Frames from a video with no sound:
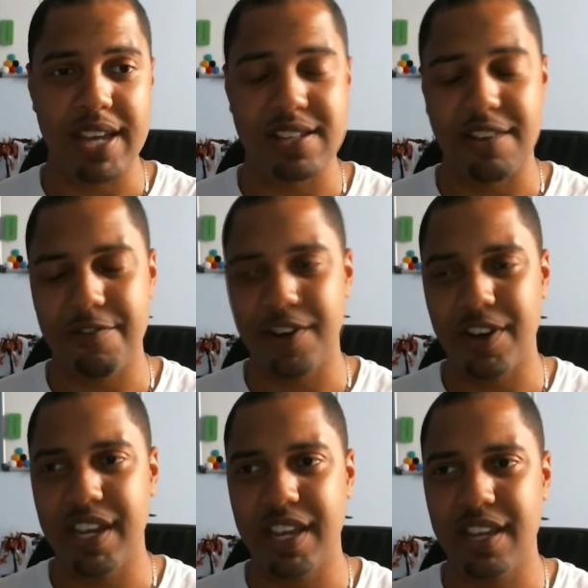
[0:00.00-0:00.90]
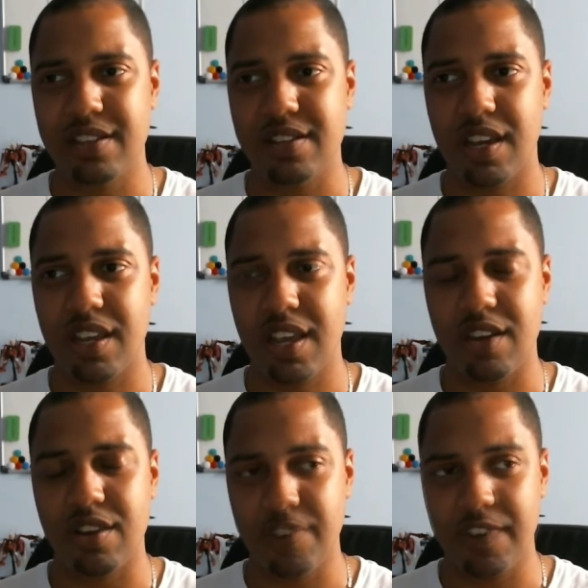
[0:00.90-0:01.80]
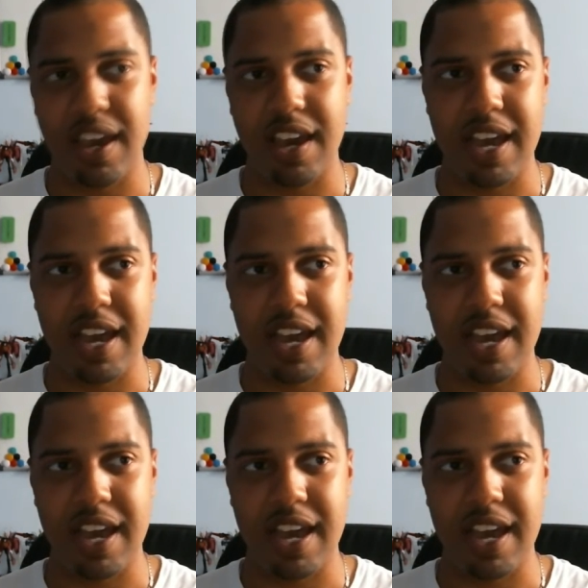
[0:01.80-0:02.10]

Isn't that funny?" And it's like, "Yeah, don't forget,